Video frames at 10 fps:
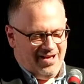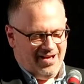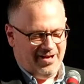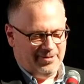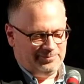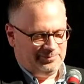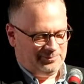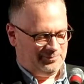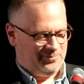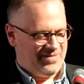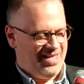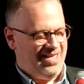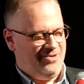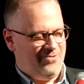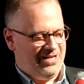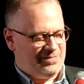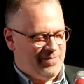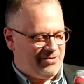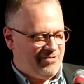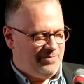Um, anyway, it's
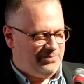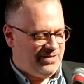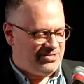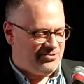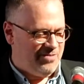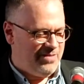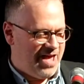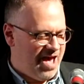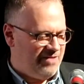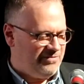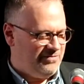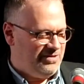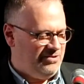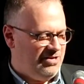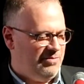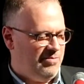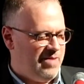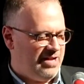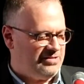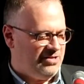my great pleasure on behalf of the UW
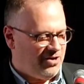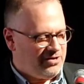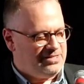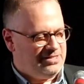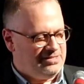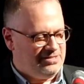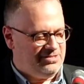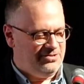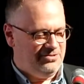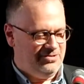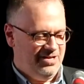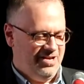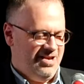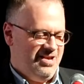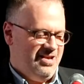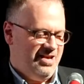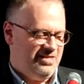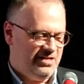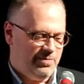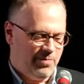Madison Arts Institute
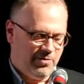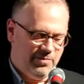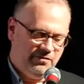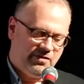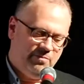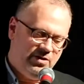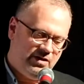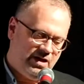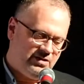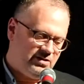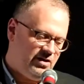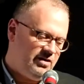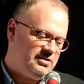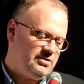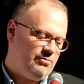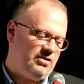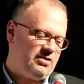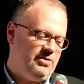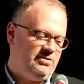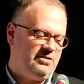and the Department of Communication Arts to
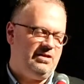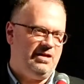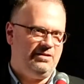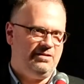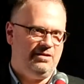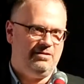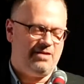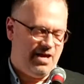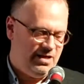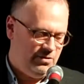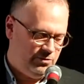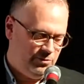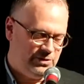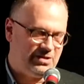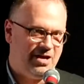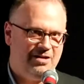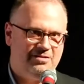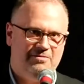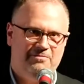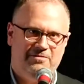welcome you to the 19th annual
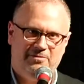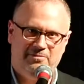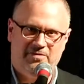Wisconsin Film